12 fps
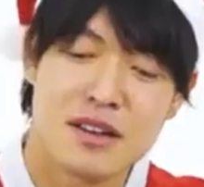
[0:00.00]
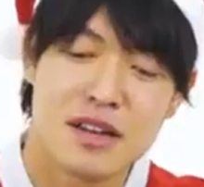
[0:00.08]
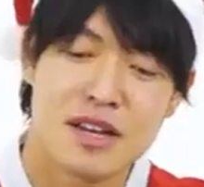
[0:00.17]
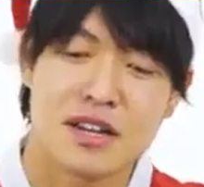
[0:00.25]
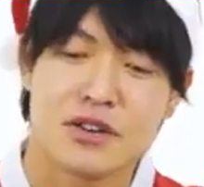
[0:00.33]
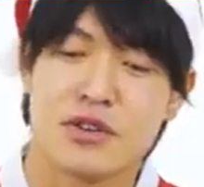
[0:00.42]

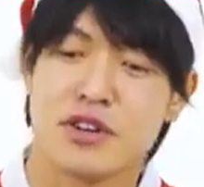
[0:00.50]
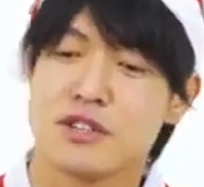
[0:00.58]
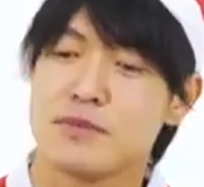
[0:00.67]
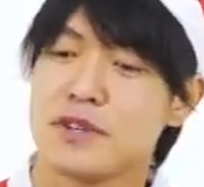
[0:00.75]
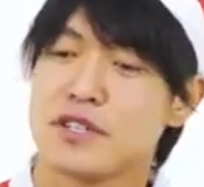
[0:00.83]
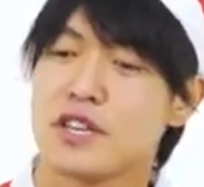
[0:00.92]
and
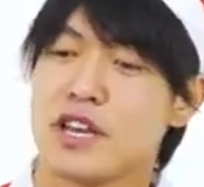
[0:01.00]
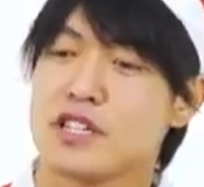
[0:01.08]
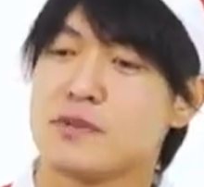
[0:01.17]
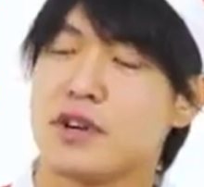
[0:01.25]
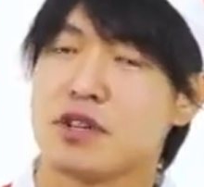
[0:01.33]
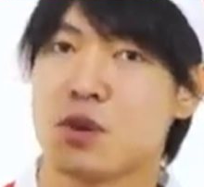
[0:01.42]
Christmas
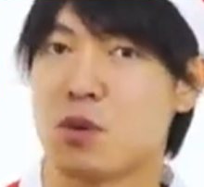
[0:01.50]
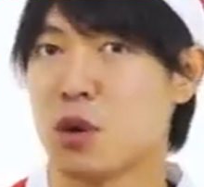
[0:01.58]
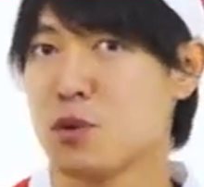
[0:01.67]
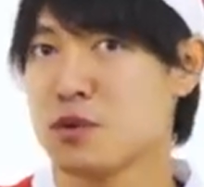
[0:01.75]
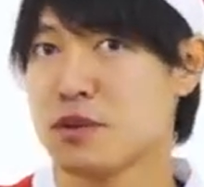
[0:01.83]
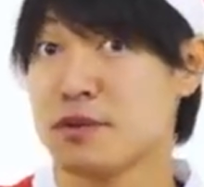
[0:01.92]
espresso
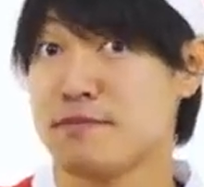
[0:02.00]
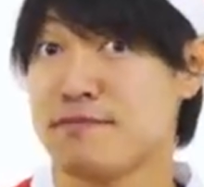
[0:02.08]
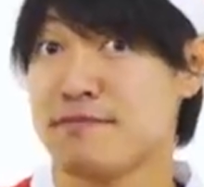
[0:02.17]
roast.